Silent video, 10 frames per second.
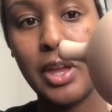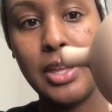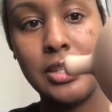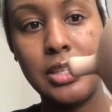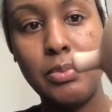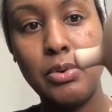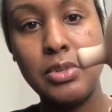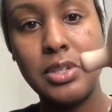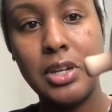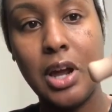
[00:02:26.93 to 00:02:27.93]
It's
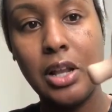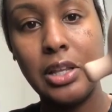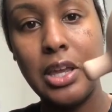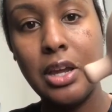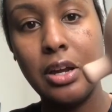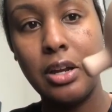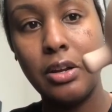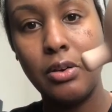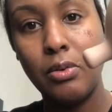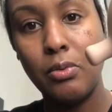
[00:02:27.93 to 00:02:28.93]
supposed to not leak
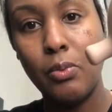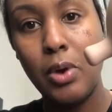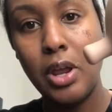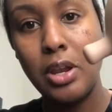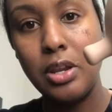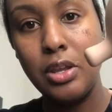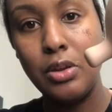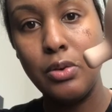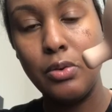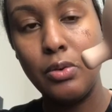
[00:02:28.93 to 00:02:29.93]
when
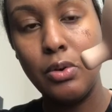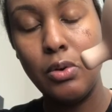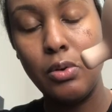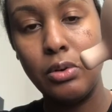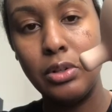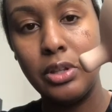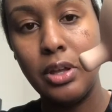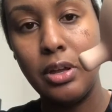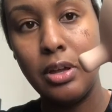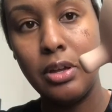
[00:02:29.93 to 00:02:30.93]
you hold
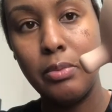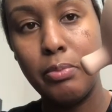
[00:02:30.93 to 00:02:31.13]
the